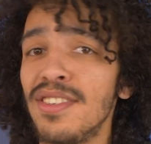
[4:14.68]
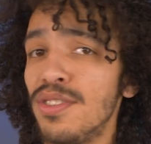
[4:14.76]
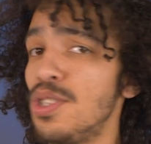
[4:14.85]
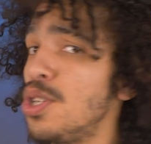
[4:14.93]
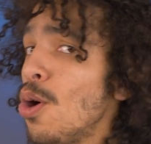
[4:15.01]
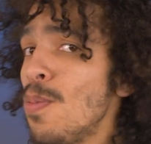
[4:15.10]

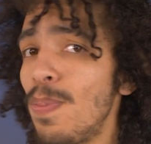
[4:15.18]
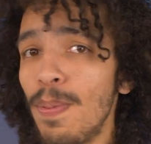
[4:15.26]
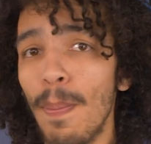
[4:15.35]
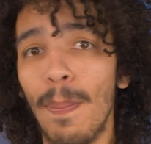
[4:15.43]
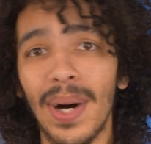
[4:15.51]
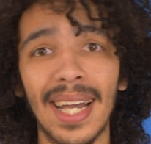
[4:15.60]
is dope
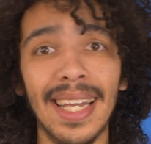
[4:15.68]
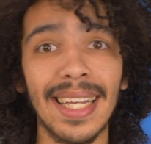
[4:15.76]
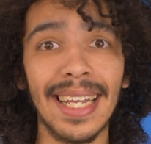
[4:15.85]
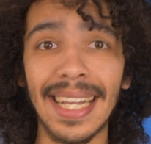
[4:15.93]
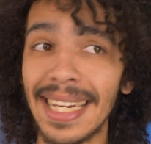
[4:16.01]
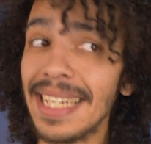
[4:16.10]

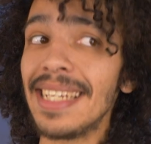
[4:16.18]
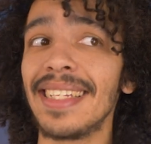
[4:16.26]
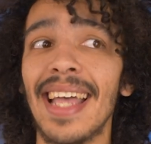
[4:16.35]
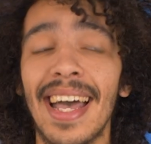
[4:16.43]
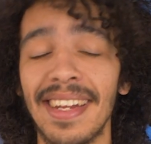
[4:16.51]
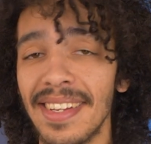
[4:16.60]
by any
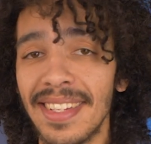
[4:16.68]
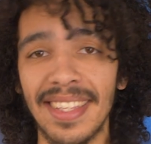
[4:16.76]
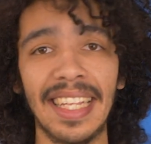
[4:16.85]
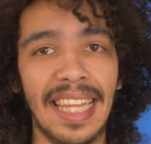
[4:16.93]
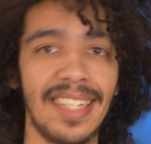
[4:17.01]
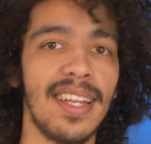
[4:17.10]
standards, I
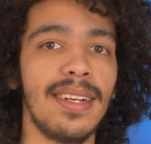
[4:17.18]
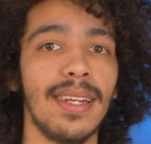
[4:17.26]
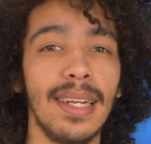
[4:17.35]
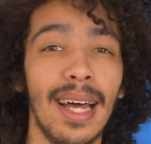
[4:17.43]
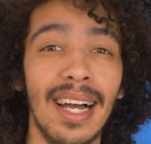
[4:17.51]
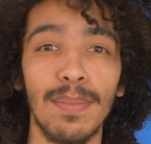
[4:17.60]
think that's
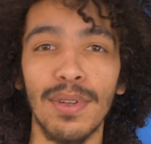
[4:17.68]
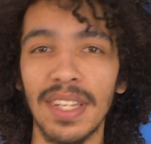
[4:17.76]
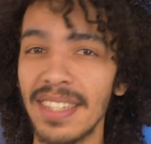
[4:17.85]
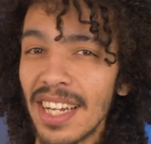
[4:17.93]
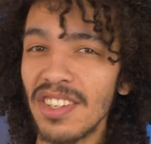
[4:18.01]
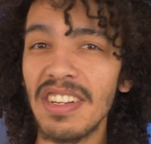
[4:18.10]
undeniable,
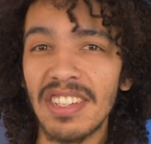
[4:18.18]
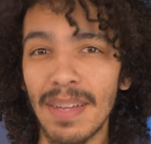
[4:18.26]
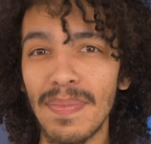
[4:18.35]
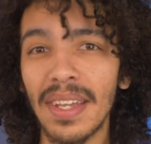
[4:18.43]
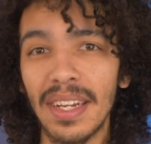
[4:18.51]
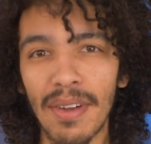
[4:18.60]
there's actually
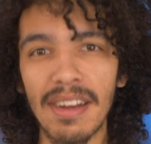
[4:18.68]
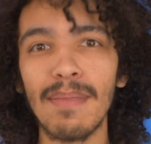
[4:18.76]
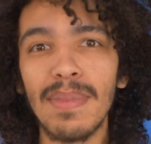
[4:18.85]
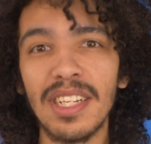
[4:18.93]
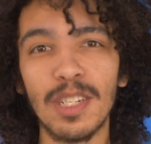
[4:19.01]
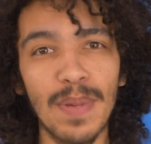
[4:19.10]
something
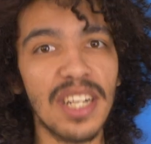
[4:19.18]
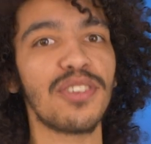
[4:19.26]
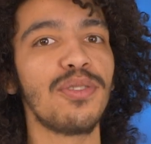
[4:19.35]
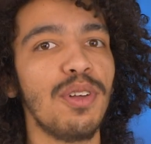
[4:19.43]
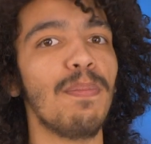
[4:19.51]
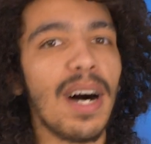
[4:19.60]
incredibly
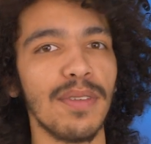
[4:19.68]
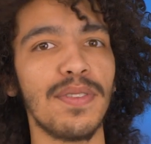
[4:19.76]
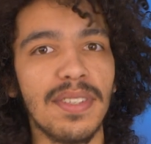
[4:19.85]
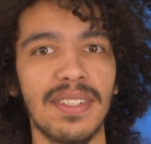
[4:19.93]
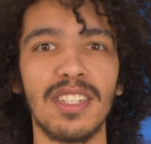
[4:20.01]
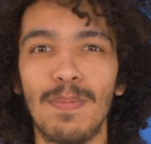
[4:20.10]
special about
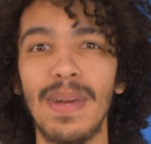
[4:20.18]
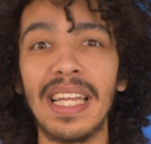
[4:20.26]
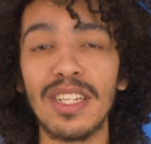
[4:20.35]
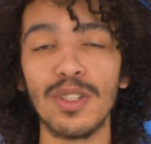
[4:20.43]
this display.